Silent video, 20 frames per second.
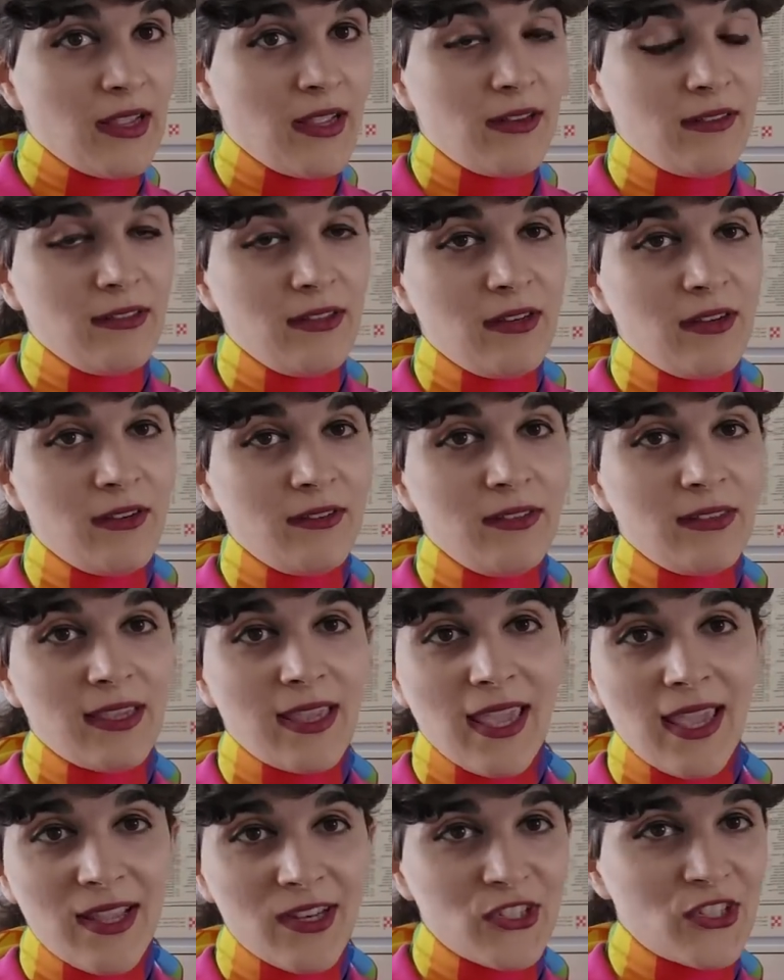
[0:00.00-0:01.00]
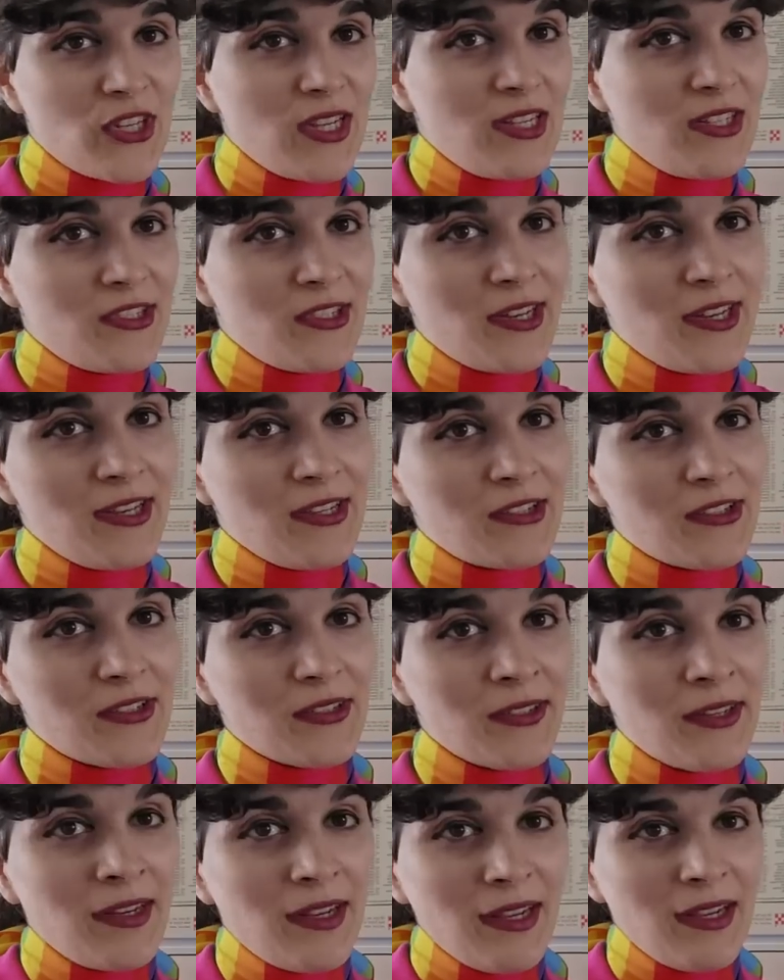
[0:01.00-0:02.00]
and you can't change
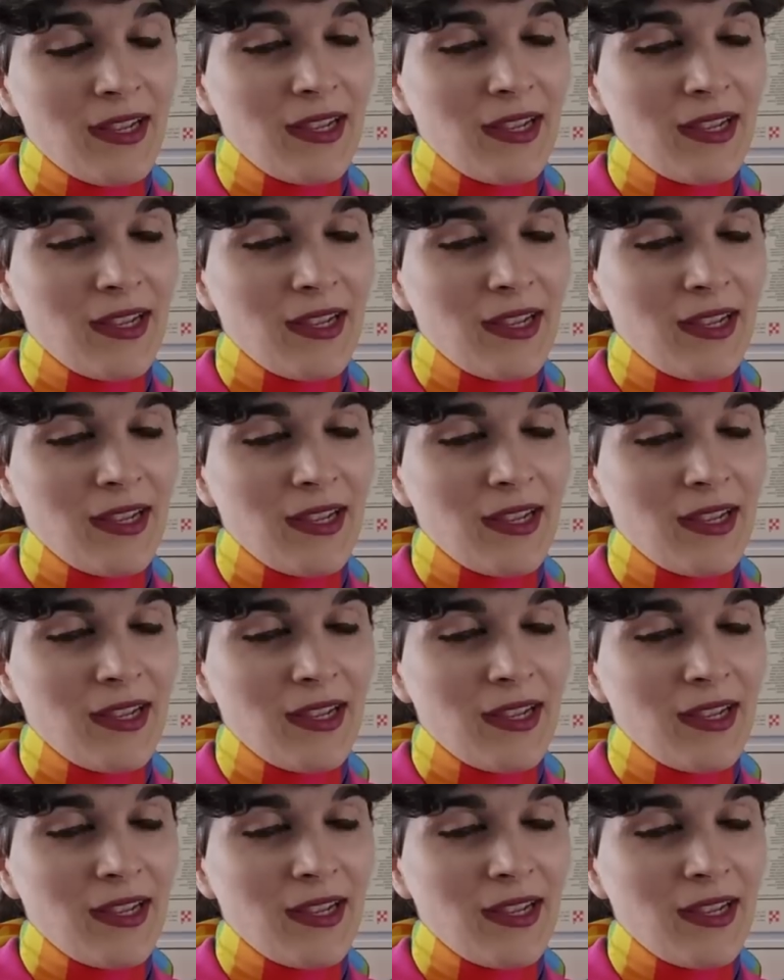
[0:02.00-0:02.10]
nature,